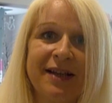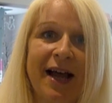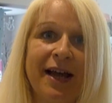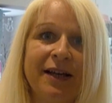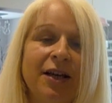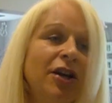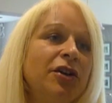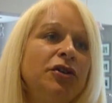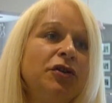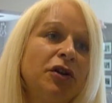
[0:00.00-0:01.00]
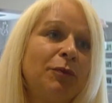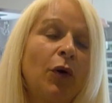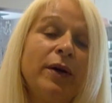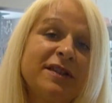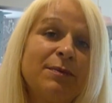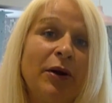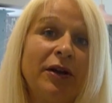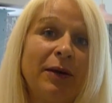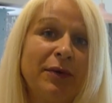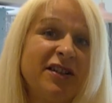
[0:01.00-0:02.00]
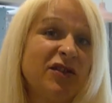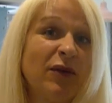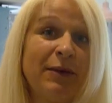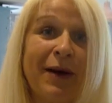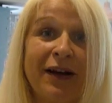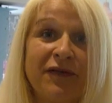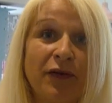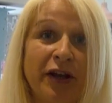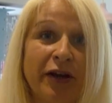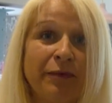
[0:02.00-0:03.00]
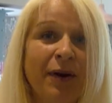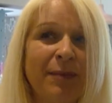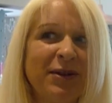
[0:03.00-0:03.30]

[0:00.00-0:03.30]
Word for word: say, you should quit smoking because it's really bad for you,